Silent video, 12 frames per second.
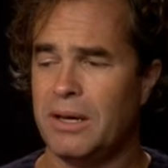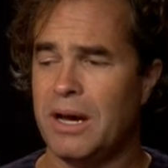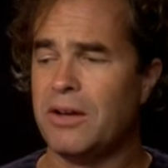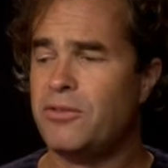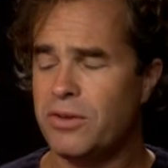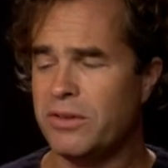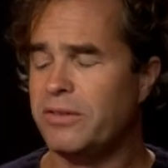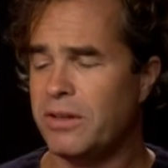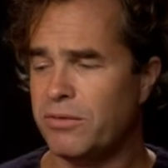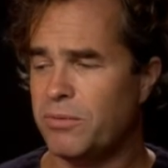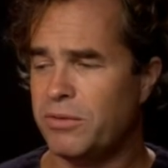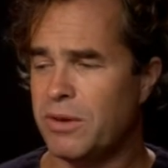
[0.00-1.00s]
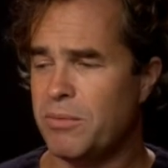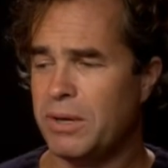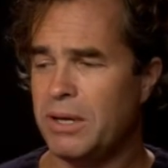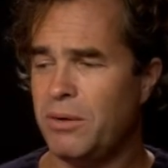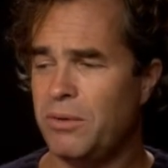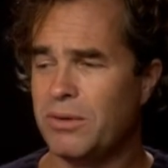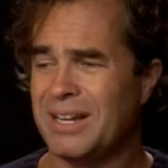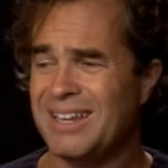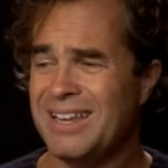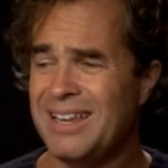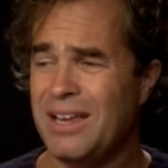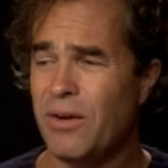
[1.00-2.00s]
utterances from somebody who's
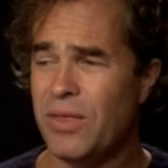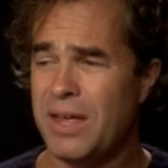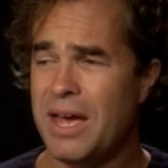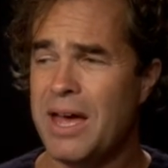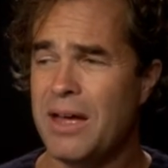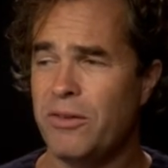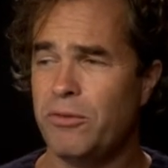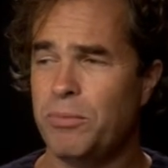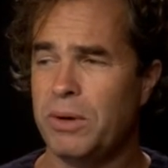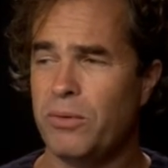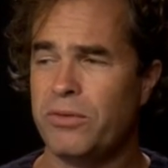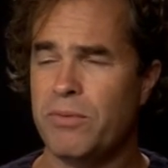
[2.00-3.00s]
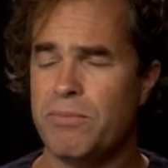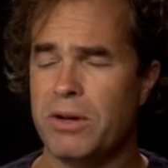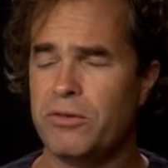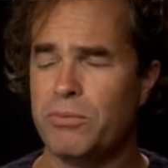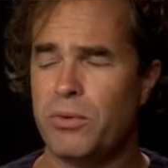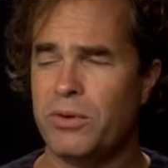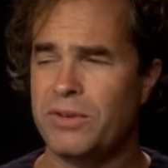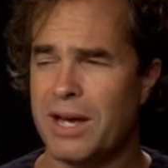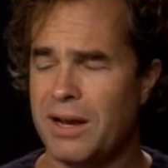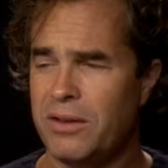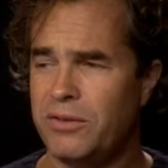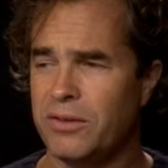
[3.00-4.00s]
clearly on the edge, but also much more
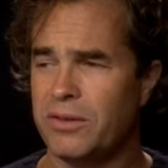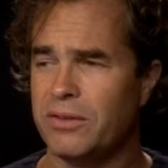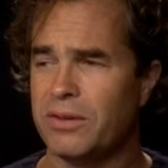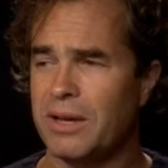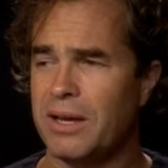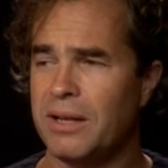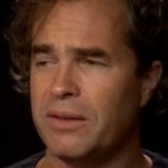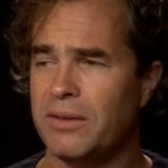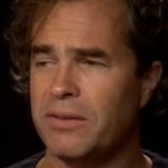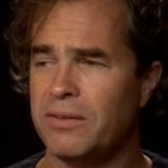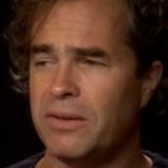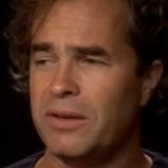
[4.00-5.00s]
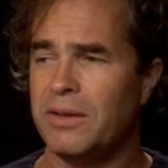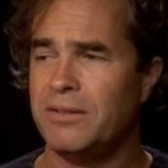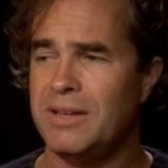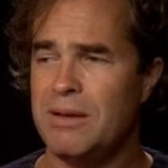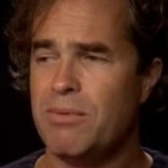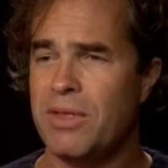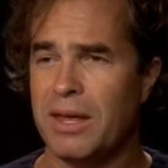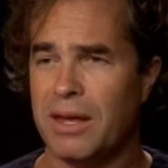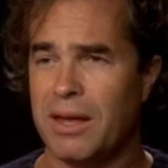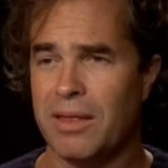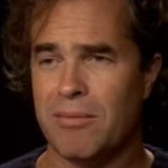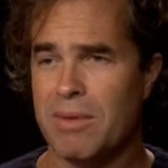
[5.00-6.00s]
intelligent and deep
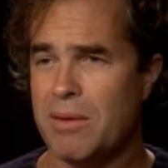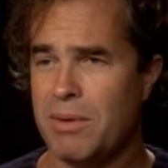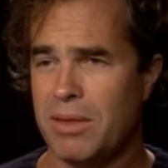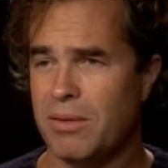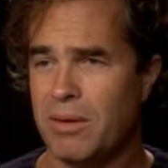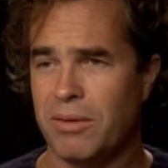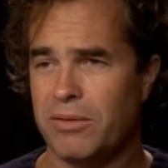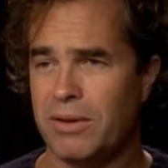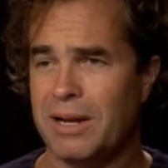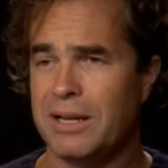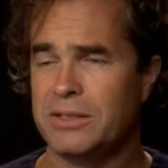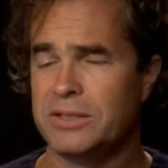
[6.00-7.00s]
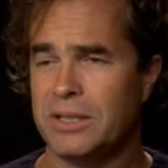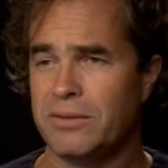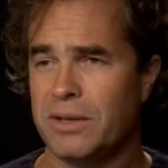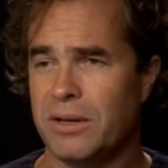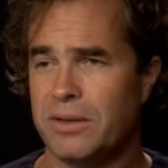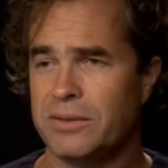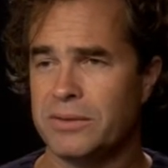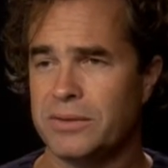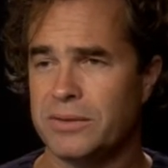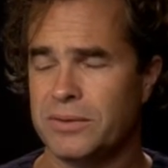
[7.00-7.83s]
thinking than maybe the sort of cliche of Garland.